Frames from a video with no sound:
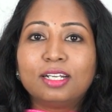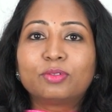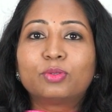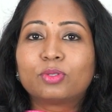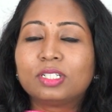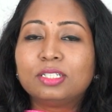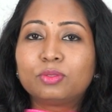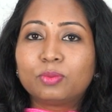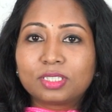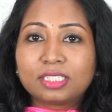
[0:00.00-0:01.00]
Now,
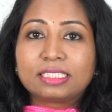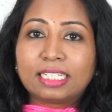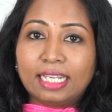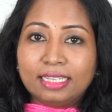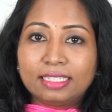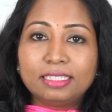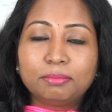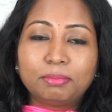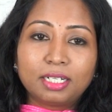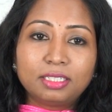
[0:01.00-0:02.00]
coconut water is
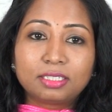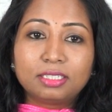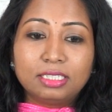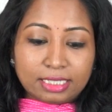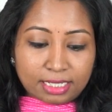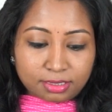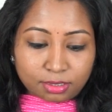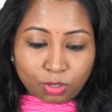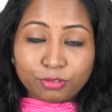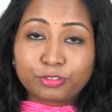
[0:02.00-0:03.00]
healthy, but it
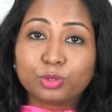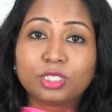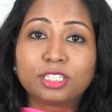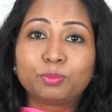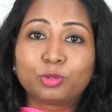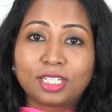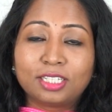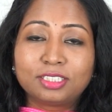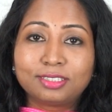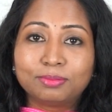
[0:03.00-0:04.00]
has a lot of sugar and
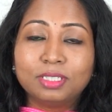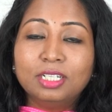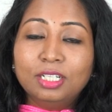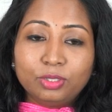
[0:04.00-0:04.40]
potassium.